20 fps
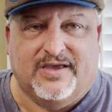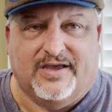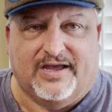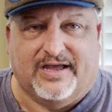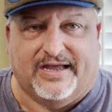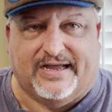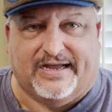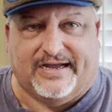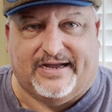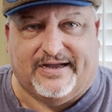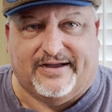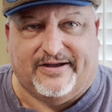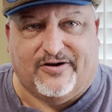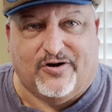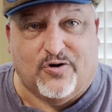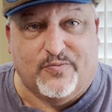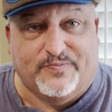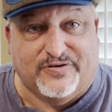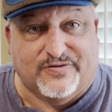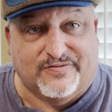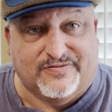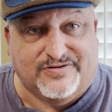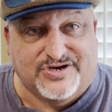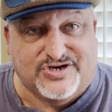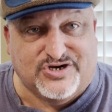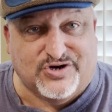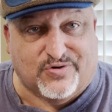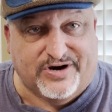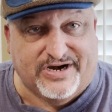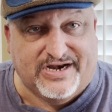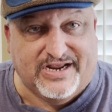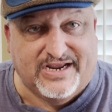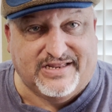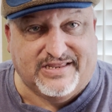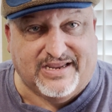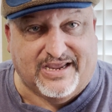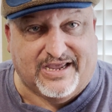Hope you enjoyed it.